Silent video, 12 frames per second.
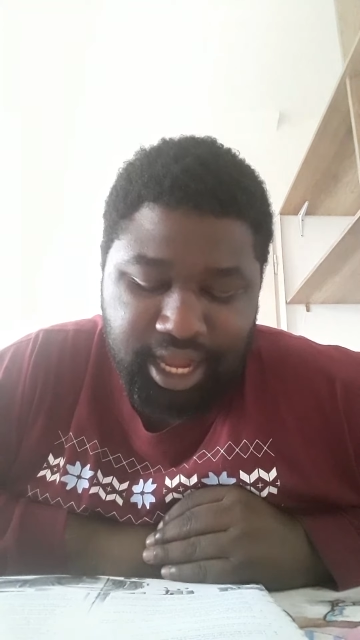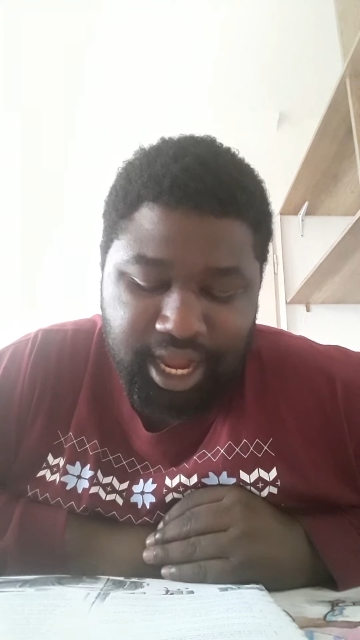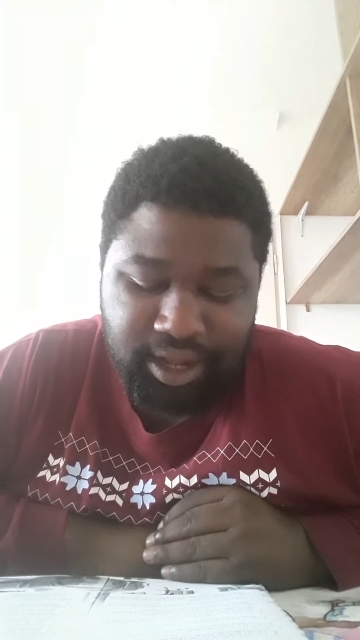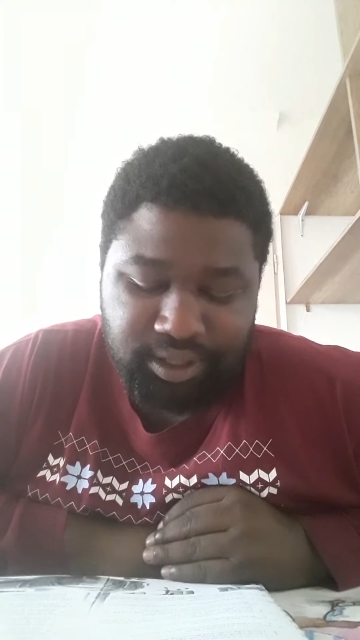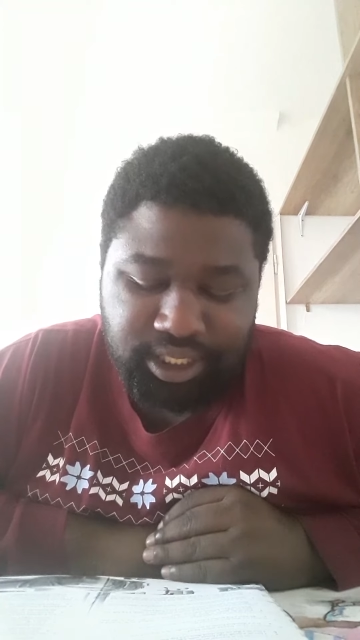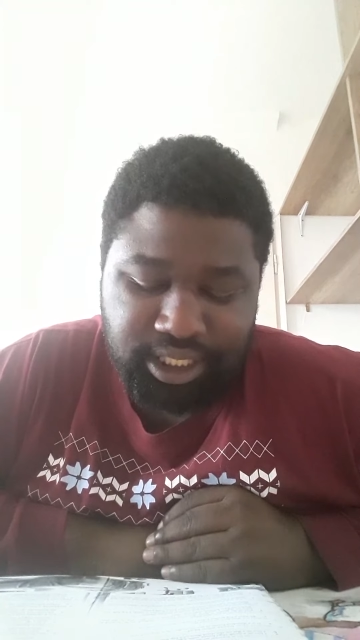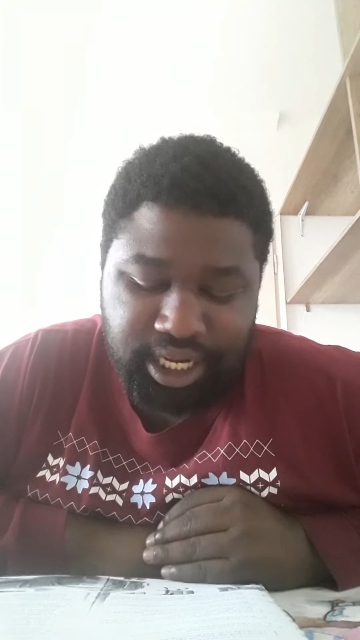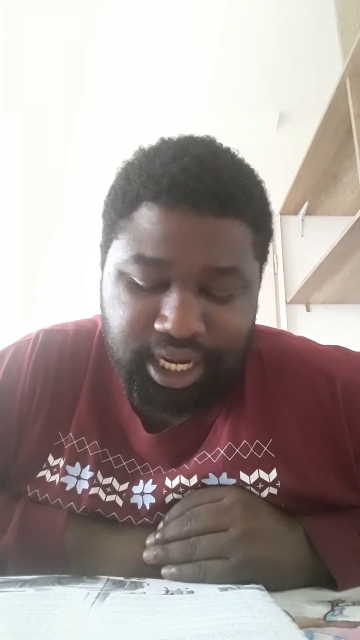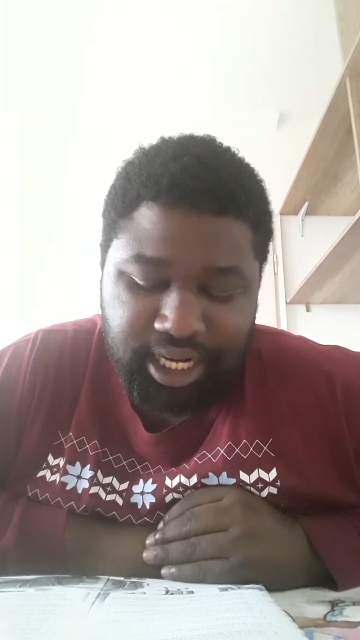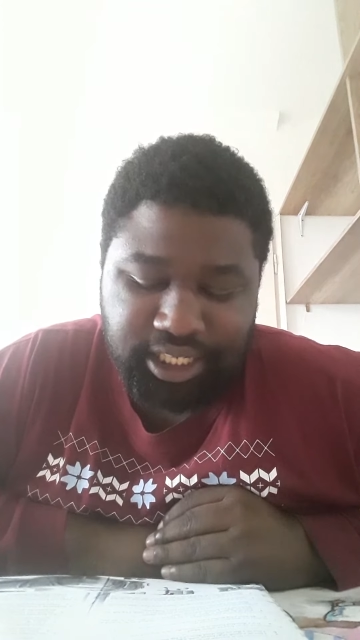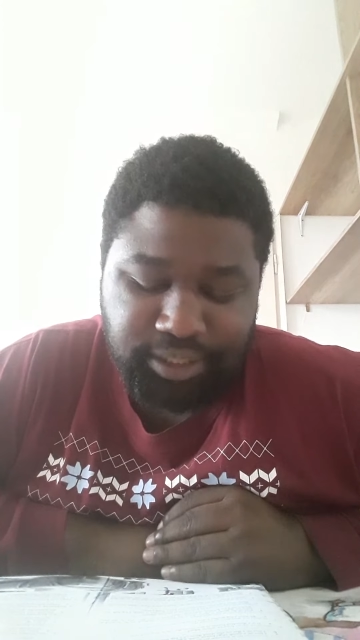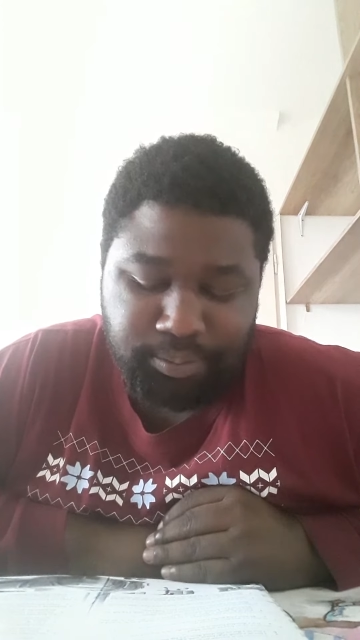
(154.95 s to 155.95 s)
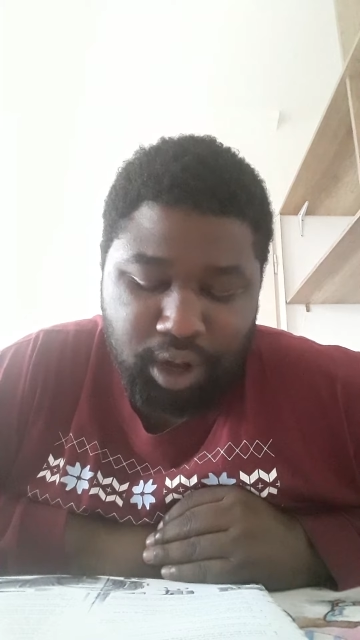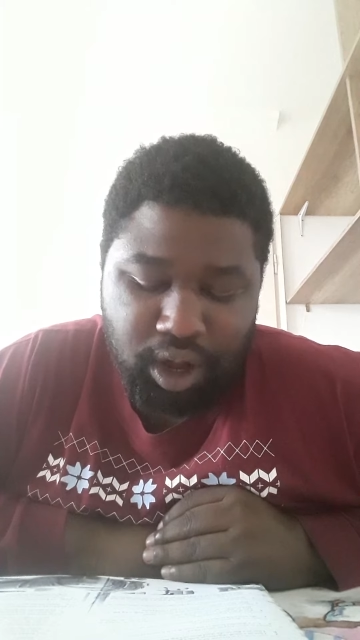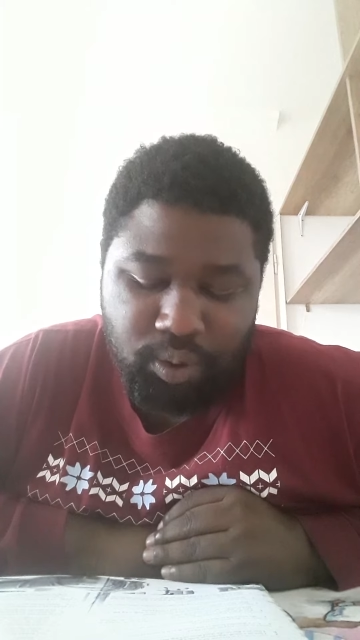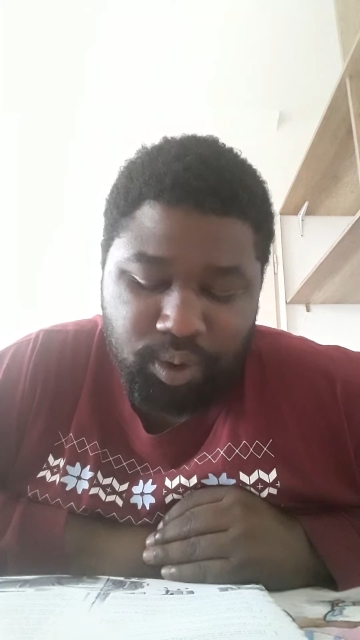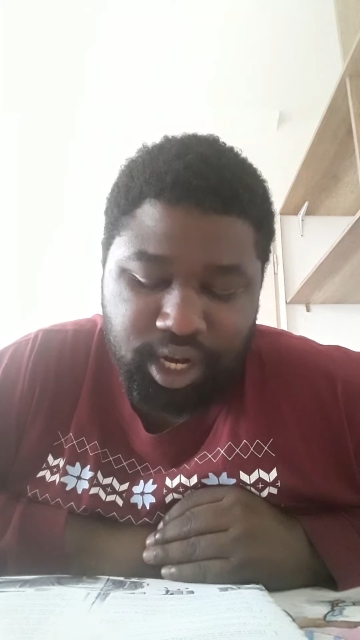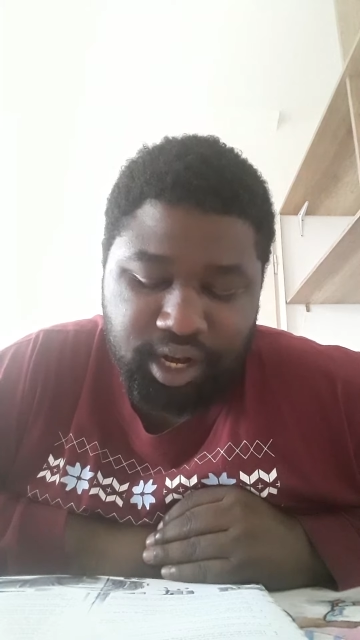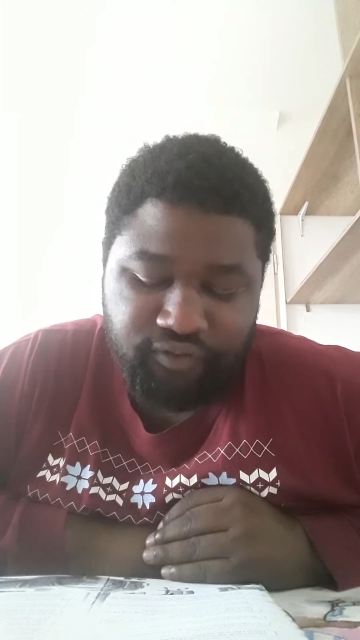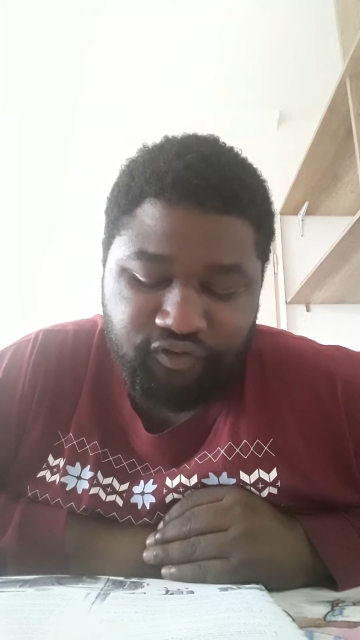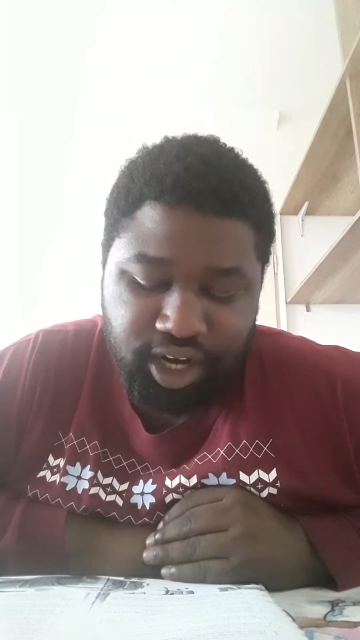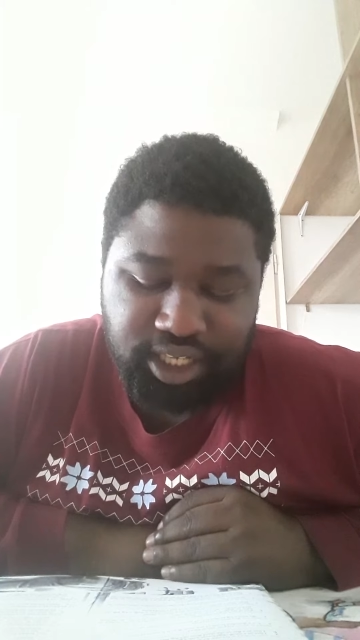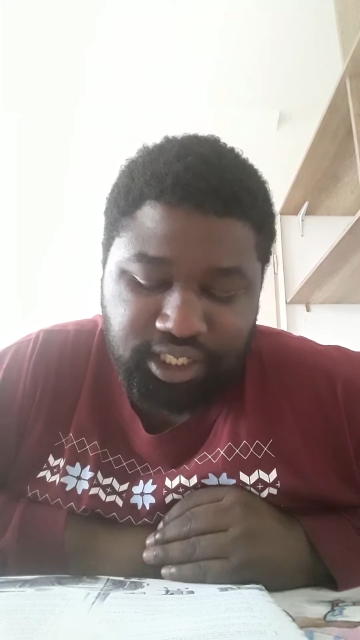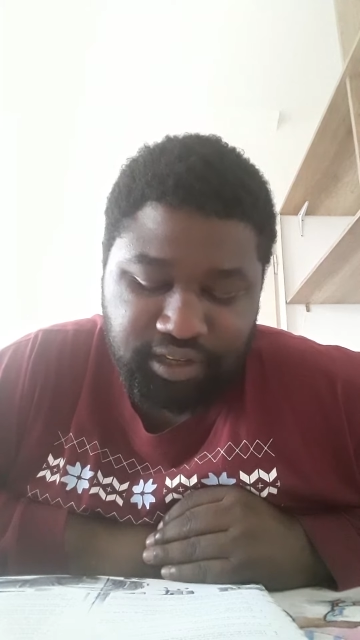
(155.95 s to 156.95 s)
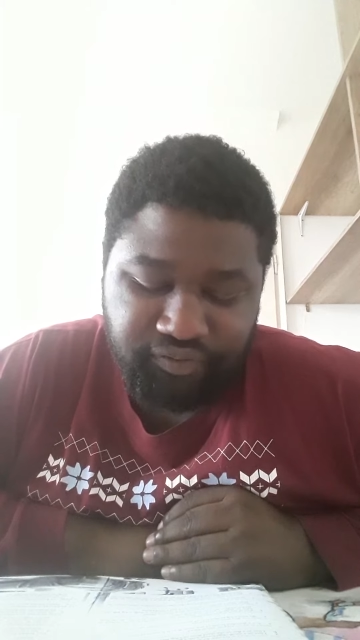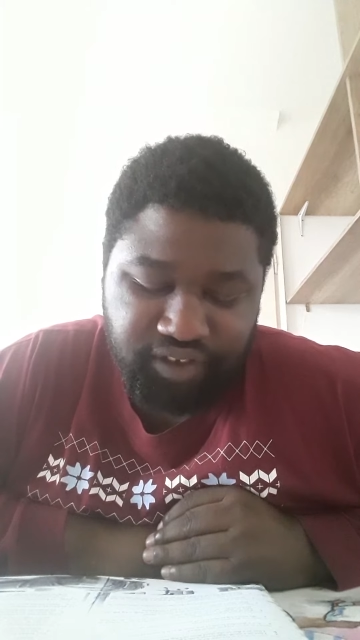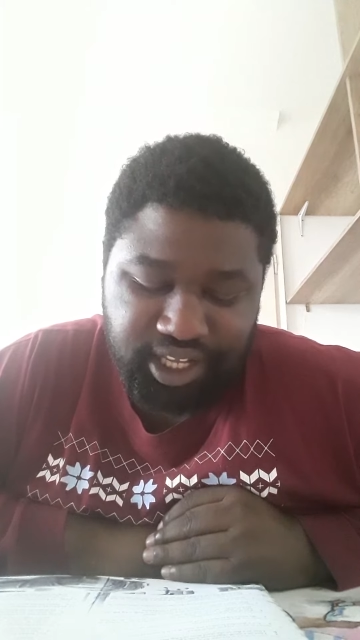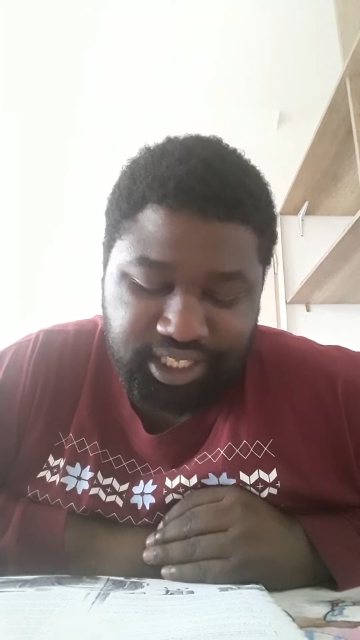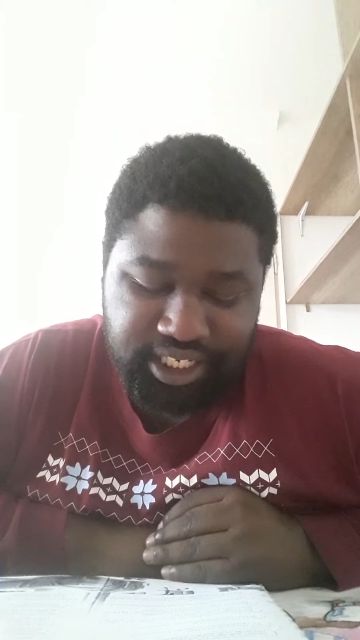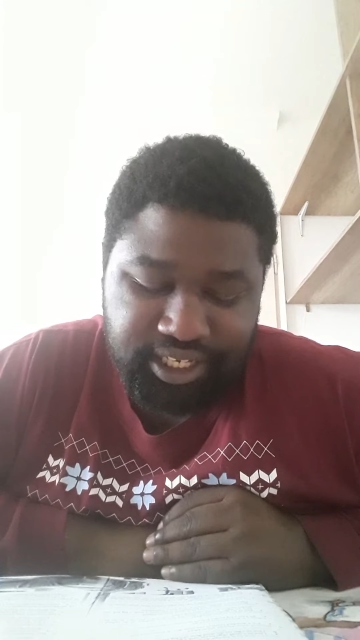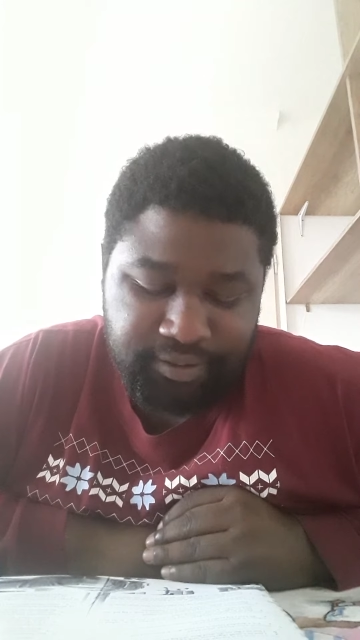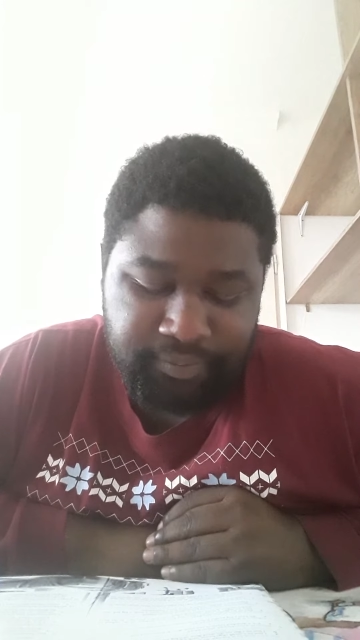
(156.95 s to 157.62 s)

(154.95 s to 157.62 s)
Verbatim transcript: house and a small one in front of it.